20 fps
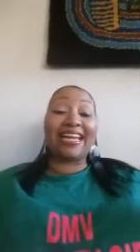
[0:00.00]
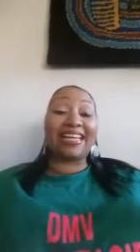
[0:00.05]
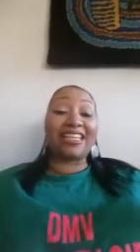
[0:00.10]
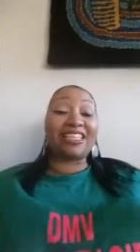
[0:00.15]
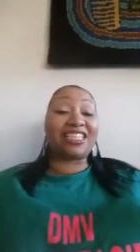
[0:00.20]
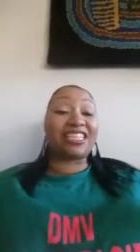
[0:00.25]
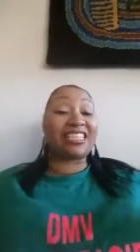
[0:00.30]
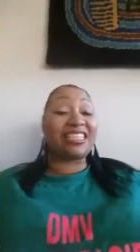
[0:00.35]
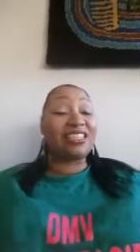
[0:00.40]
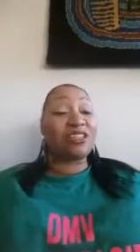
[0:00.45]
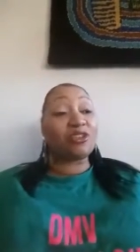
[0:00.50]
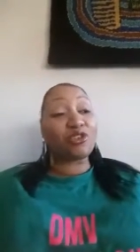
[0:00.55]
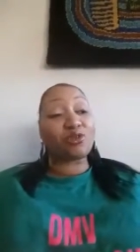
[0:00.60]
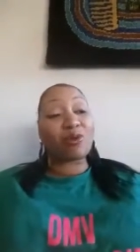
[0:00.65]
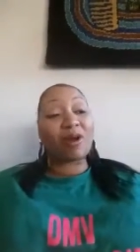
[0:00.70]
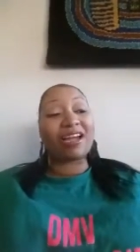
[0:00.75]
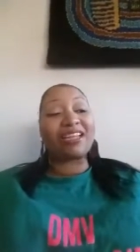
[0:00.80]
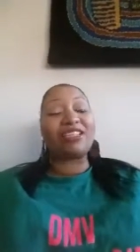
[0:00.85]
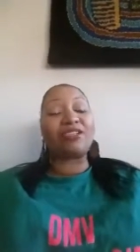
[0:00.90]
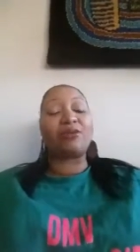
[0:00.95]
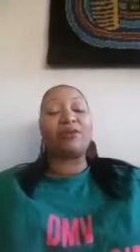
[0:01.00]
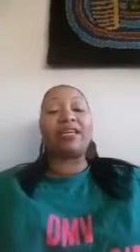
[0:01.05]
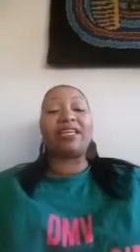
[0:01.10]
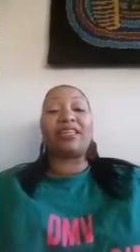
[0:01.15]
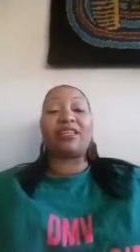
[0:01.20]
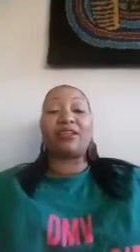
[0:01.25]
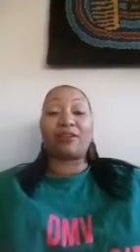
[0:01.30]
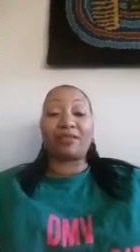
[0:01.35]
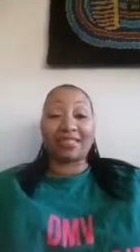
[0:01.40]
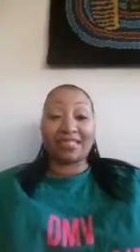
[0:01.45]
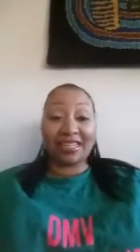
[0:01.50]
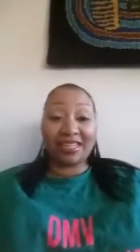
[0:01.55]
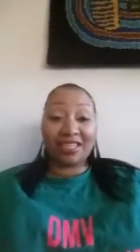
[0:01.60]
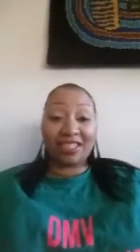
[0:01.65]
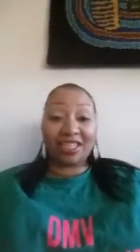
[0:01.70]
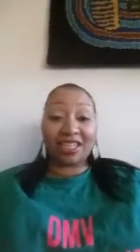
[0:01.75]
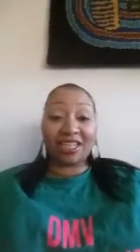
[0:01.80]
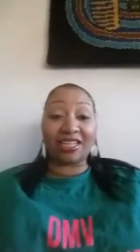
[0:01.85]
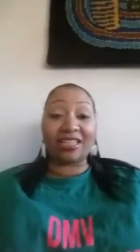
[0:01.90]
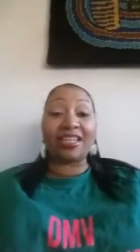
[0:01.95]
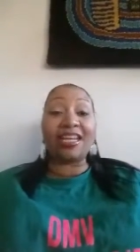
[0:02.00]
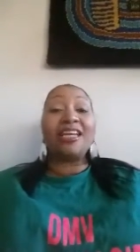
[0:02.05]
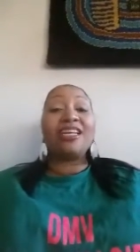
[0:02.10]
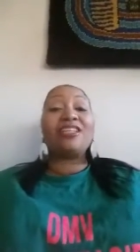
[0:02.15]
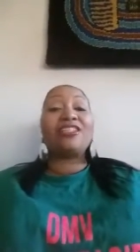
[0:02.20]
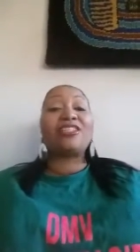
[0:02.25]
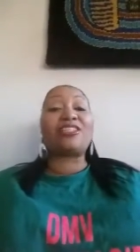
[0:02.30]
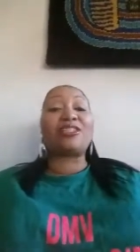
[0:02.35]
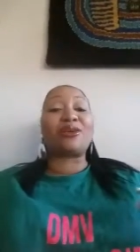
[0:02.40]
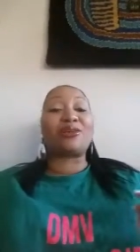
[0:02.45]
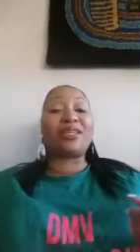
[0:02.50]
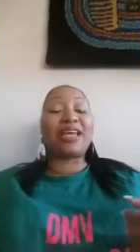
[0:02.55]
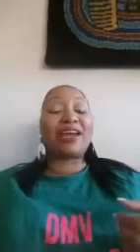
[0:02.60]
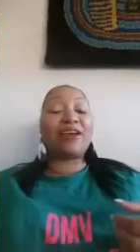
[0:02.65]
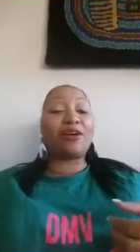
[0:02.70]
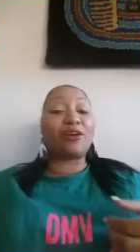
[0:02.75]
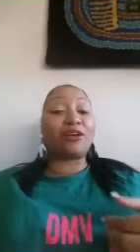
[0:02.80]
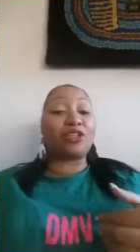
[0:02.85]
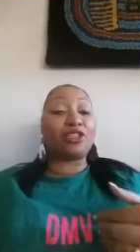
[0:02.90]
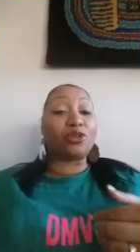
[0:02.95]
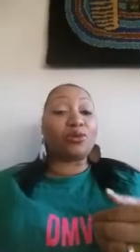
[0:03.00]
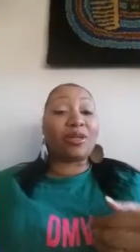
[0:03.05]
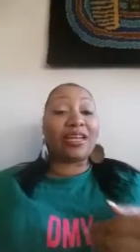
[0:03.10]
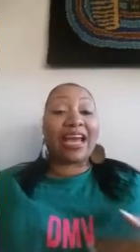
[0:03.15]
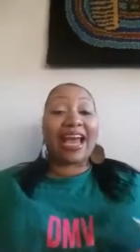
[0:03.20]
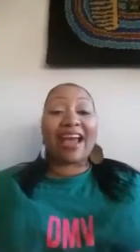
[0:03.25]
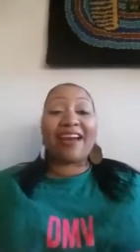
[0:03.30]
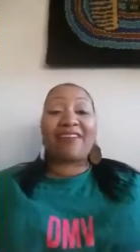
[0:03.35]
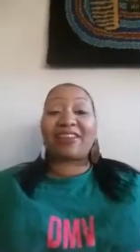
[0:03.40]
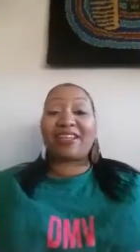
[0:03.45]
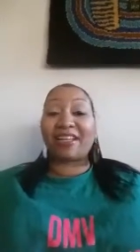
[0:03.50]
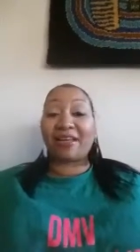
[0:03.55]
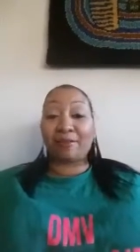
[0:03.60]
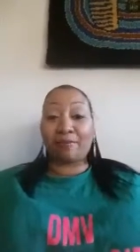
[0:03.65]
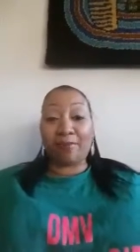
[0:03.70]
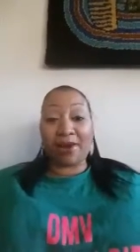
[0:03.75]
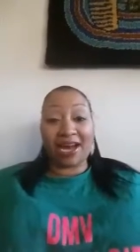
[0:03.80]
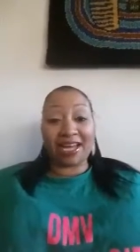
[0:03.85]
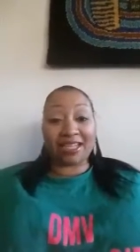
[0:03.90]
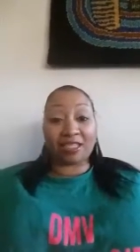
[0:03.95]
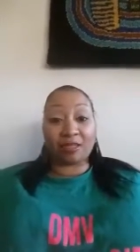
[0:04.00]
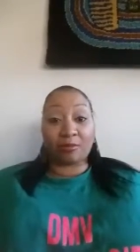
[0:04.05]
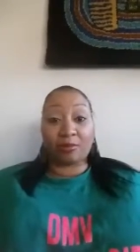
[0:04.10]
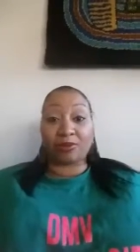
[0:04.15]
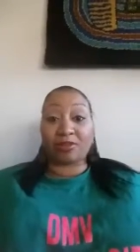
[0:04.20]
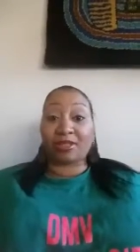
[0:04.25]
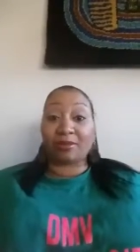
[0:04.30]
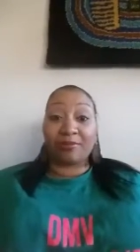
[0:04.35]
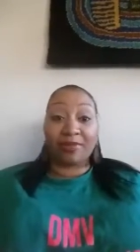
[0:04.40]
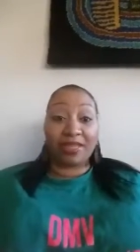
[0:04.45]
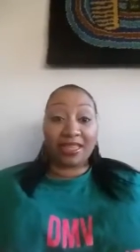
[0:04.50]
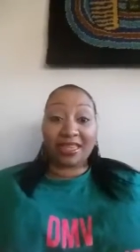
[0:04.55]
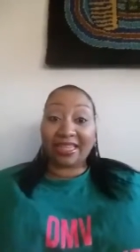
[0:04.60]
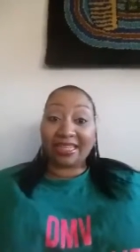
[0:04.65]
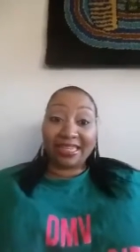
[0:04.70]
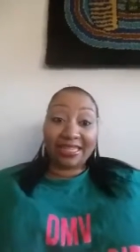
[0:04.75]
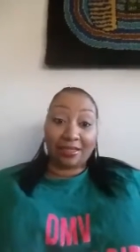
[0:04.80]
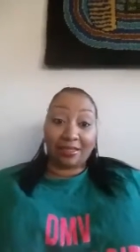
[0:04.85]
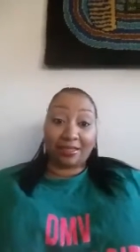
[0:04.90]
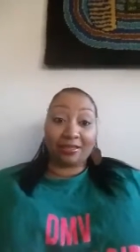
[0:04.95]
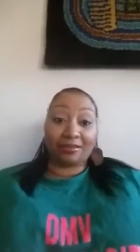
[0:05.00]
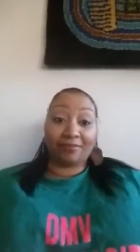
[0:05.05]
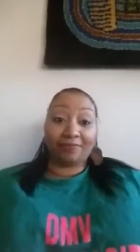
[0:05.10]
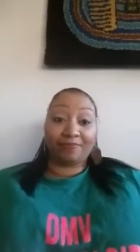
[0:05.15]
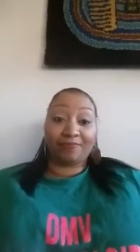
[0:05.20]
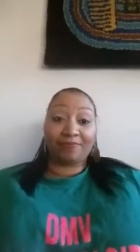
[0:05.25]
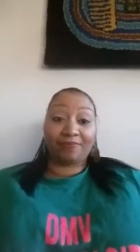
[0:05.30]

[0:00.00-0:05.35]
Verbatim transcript: is still trying to get their attention. So they are doing everything possible to meet the need.